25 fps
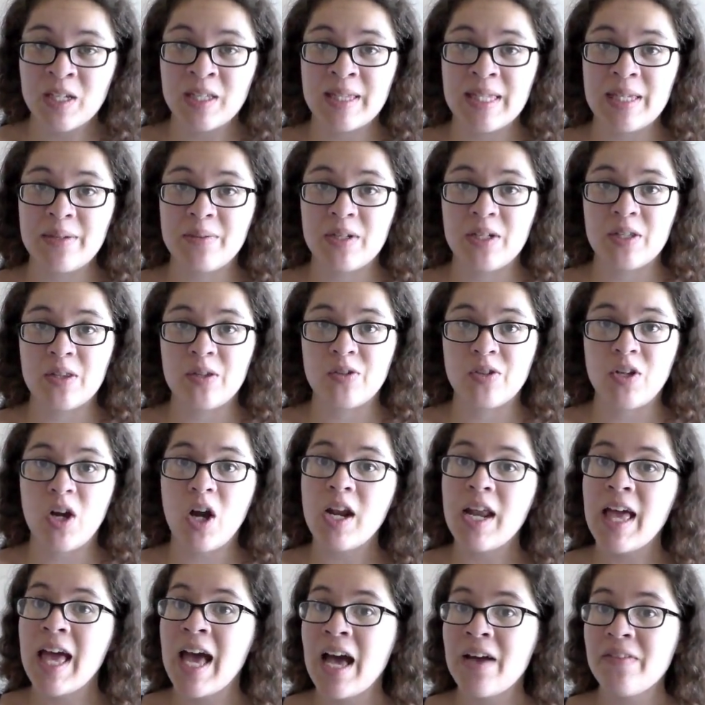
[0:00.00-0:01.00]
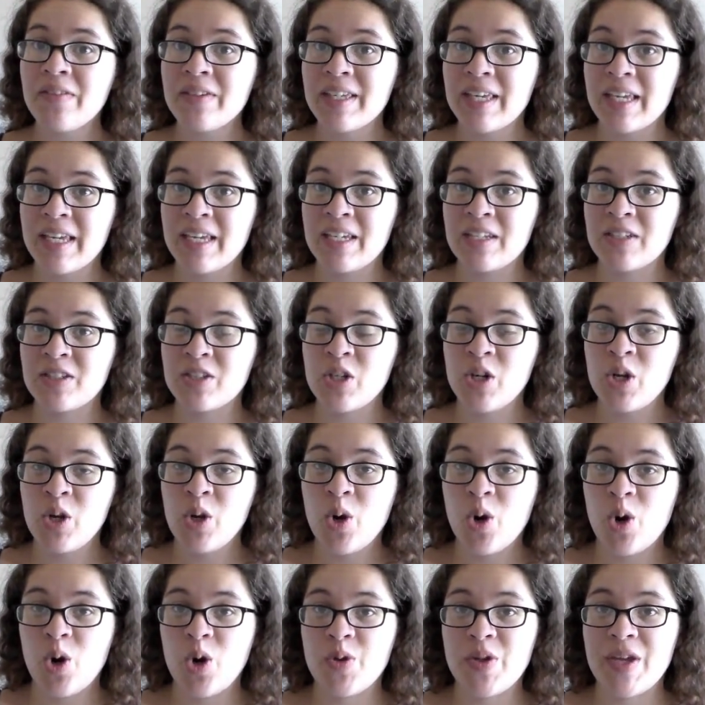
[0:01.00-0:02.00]
they would either not have a gauge
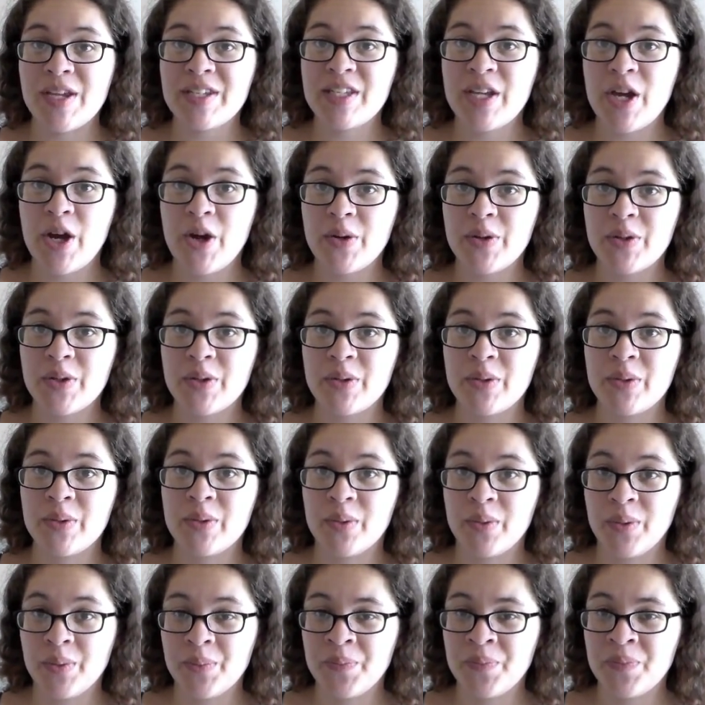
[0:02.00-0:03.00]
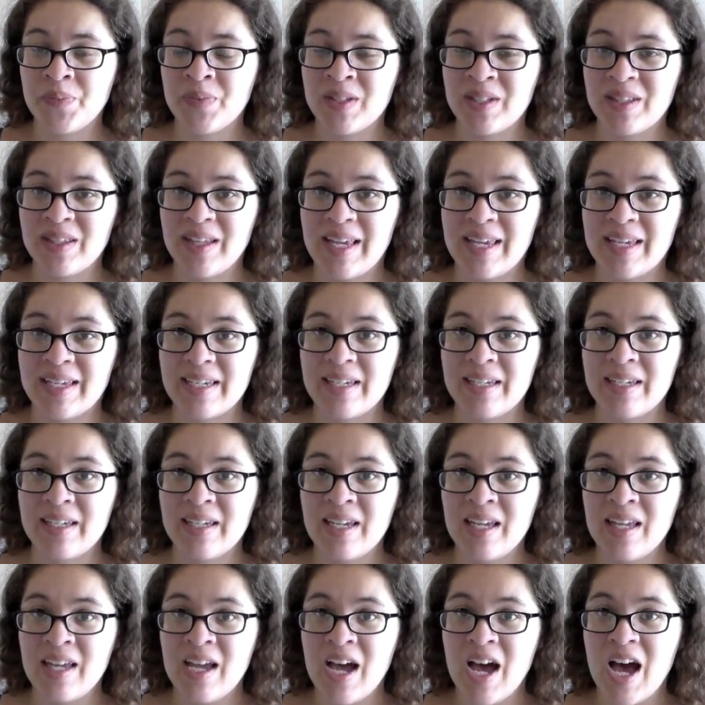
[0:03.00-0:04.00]
or they'd tell you like
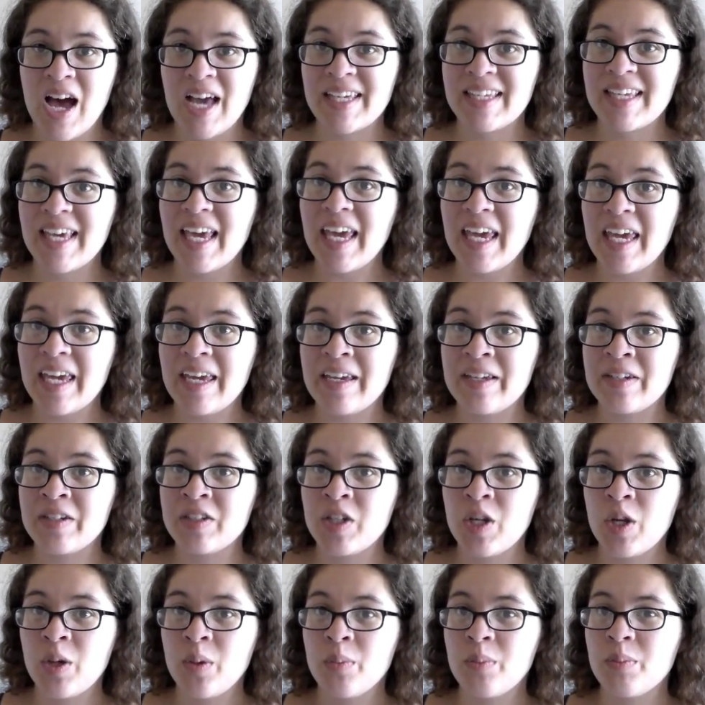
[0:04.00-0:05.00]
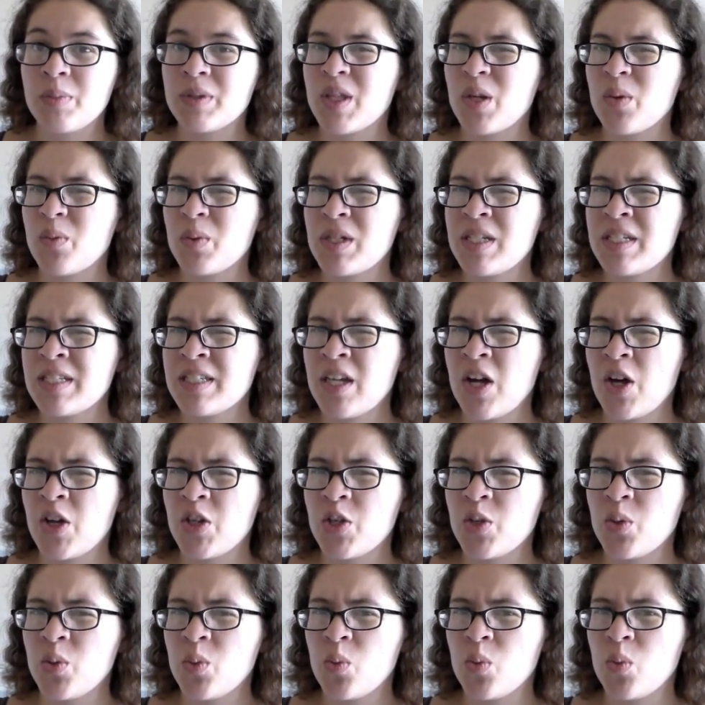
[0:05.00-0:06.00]
a gauge, but they wouldn't tell
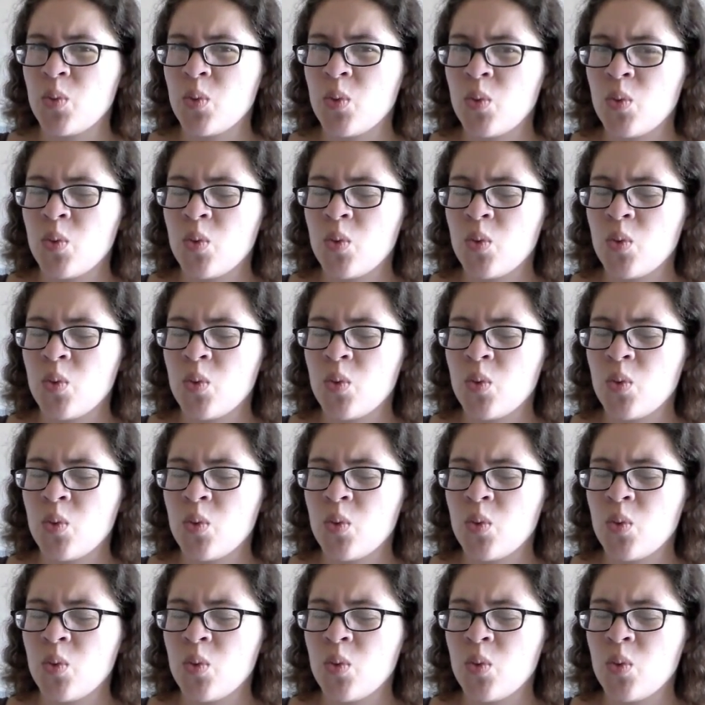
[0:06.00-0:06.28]
you